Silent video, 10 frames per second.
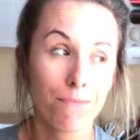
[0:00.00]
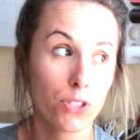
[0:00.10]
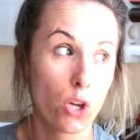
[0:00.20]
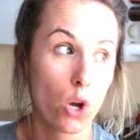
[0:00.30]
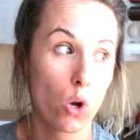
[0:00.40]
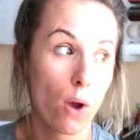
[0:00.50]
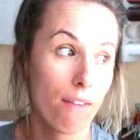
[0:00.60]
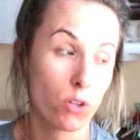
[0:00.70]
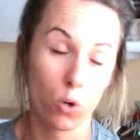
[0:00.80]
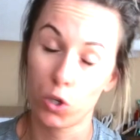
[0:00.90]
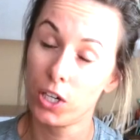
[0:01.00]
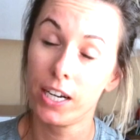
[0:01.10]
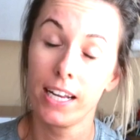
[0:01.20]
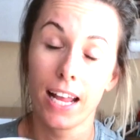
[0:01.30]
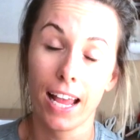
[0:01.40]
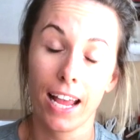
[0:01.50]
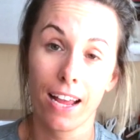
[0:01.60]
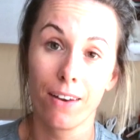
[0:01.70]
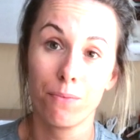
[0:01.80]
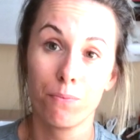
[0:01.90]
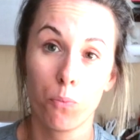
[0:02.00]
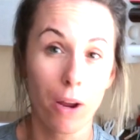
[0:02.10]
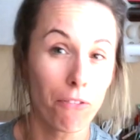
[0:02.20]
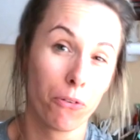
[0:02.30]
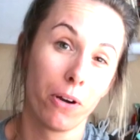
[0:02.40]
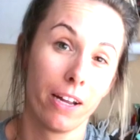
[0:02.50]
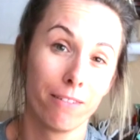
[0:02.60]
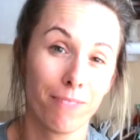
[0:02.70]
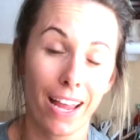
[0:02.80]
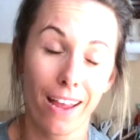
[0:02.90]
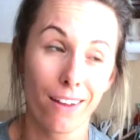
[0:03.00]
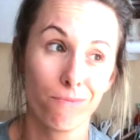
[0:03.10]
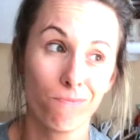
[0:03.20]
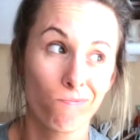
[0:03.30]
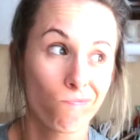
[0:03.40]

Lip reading: so I have to order it and wait for it, and